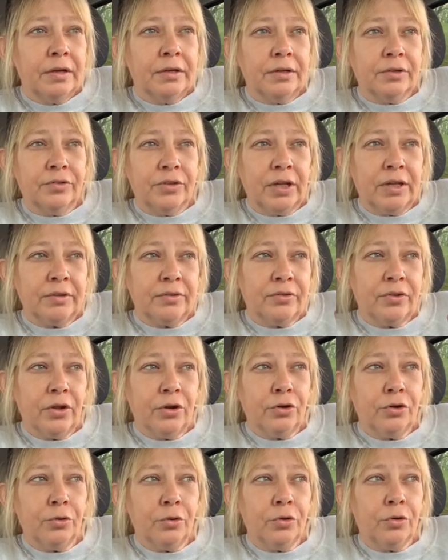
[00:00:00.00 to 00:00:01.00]
Because that
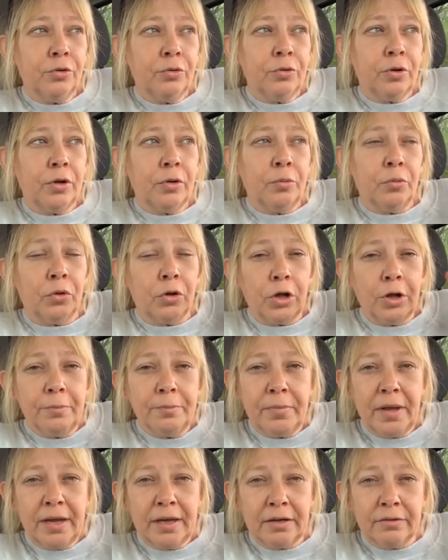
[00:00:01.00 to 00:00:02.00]
sucker will
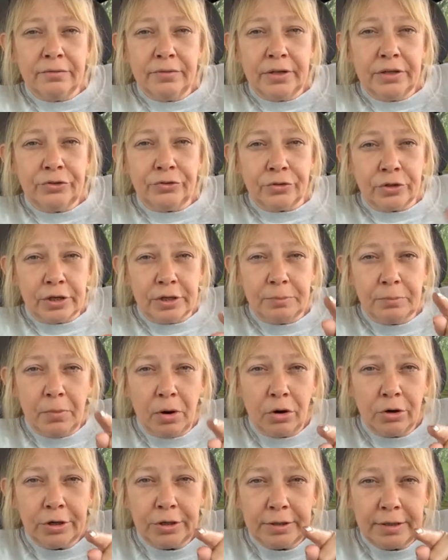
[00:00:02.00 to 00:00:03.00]
come back eventually.
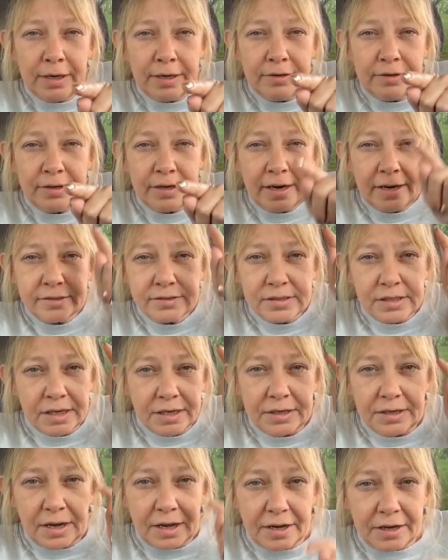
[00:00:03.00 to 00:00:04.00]
Mark it down and I
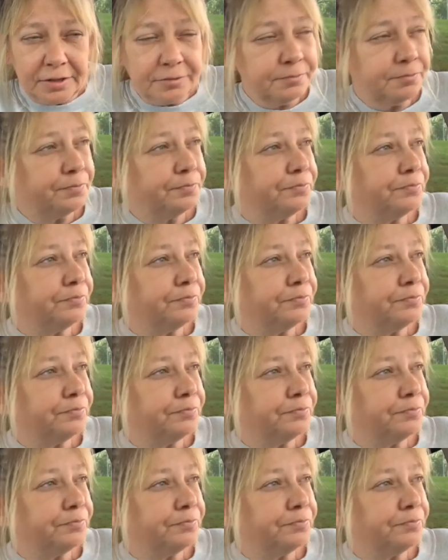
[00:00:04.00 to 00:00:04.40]
say that.